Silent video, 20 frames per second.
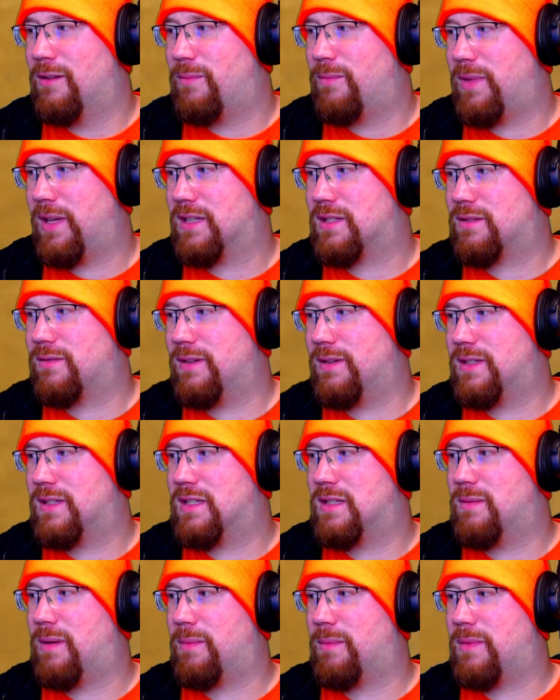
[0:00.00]
PS3
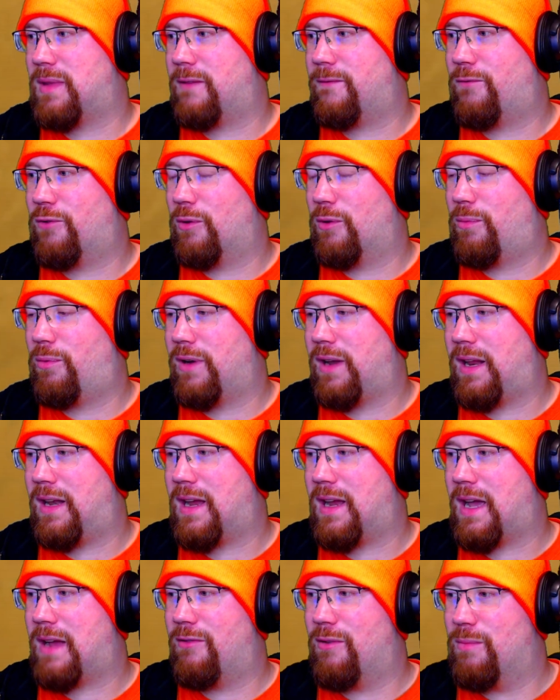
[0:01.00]
system update
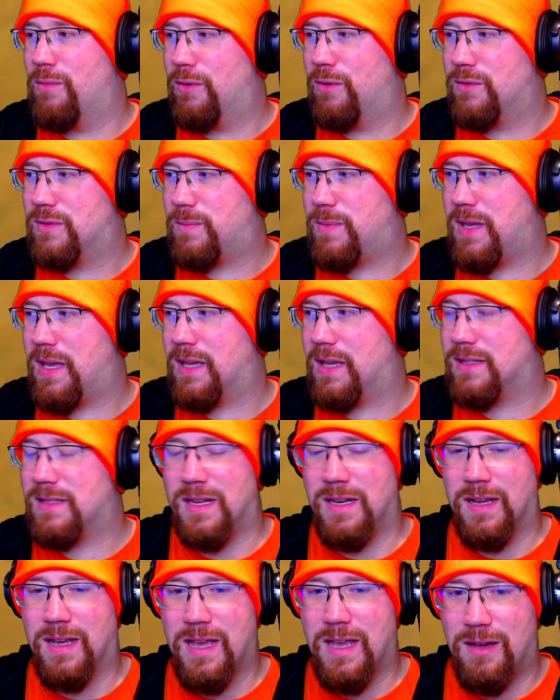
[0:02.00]
4.89 removes
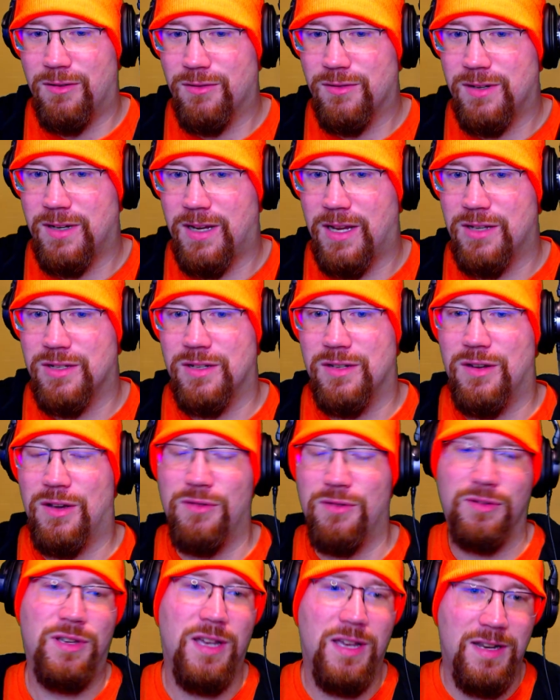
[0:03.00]
PSN account creation.
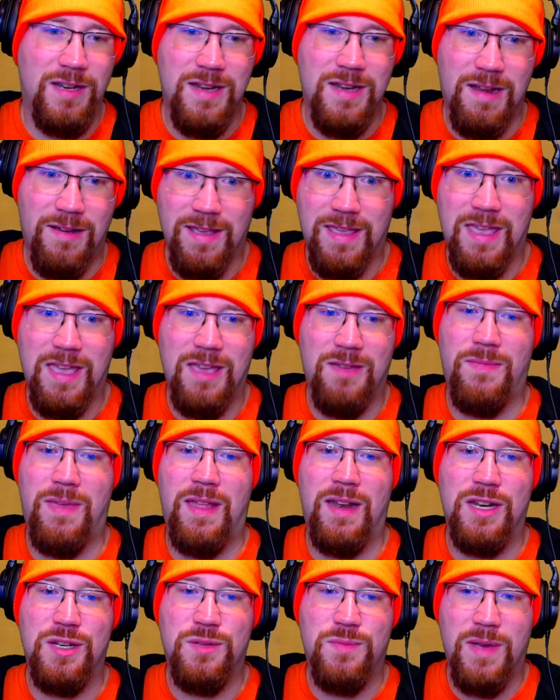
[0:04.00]
Oh, good. Now I can't
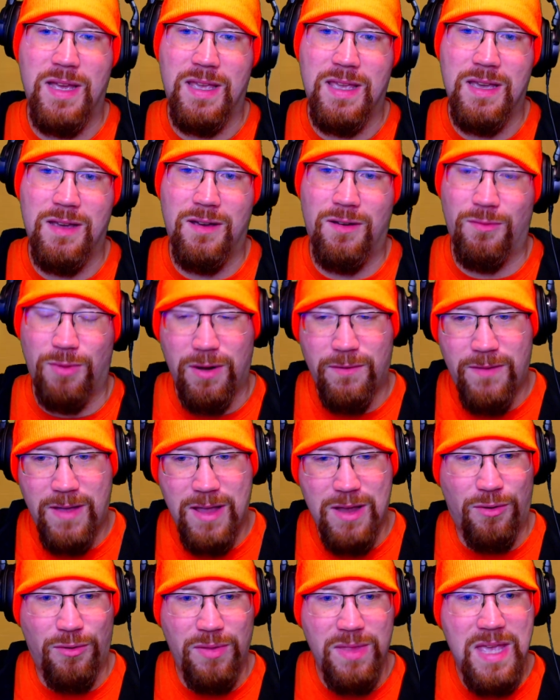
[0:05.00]
manage my account. What if
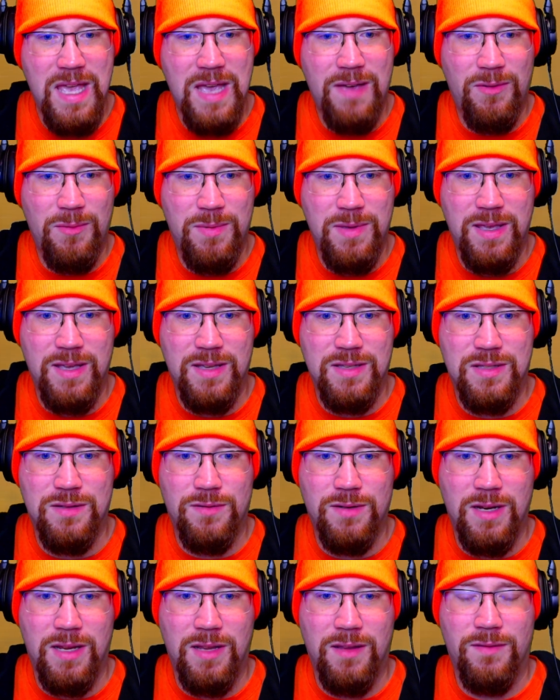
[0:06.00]
I only have a
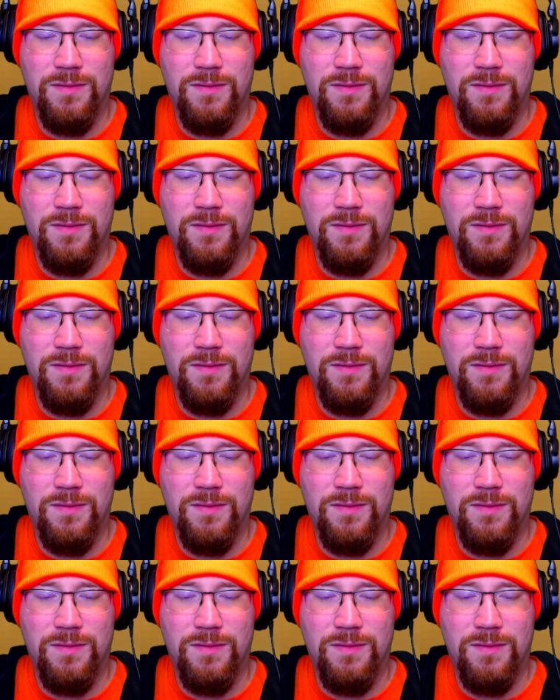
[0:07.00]
PS3?